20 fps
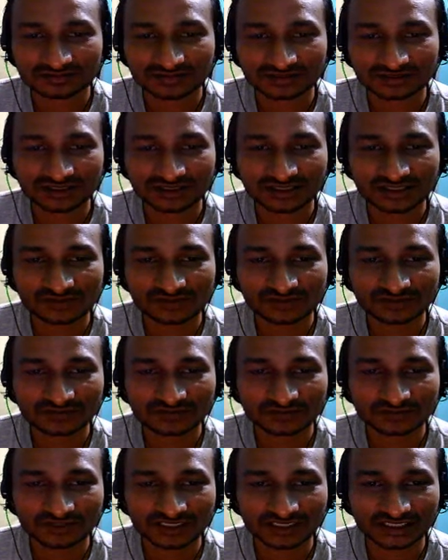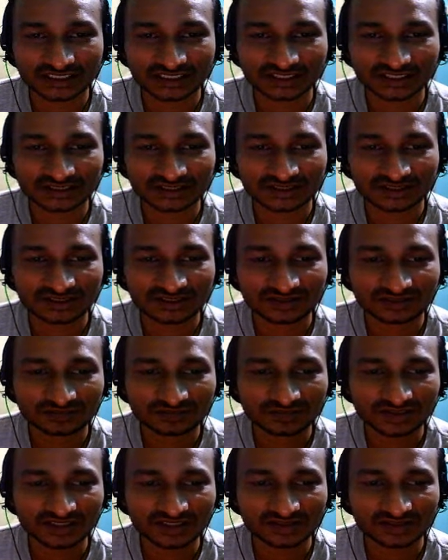She does work for an edge, and she's
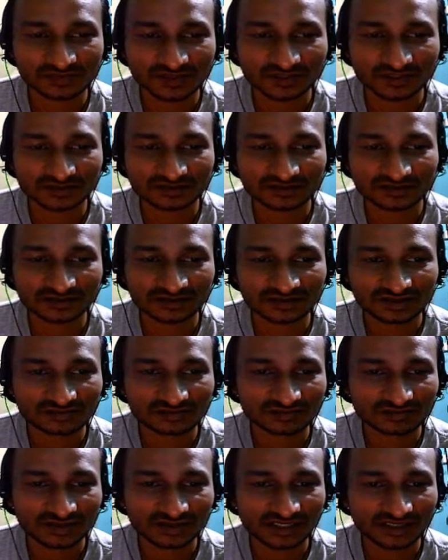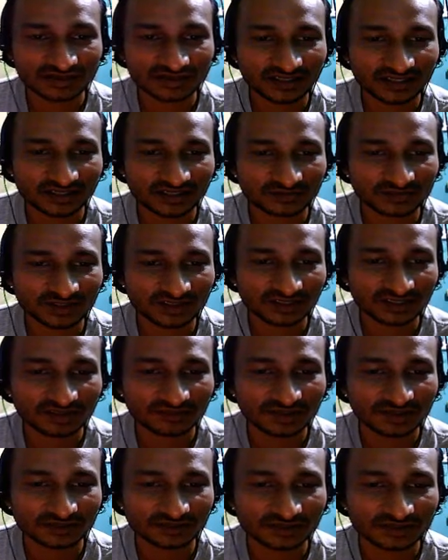pretty smart. She's kind of high up in the
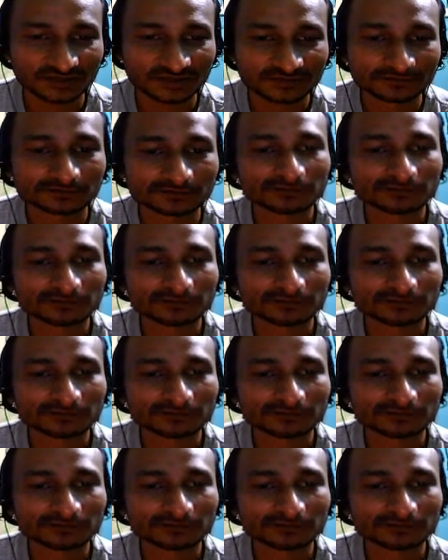department.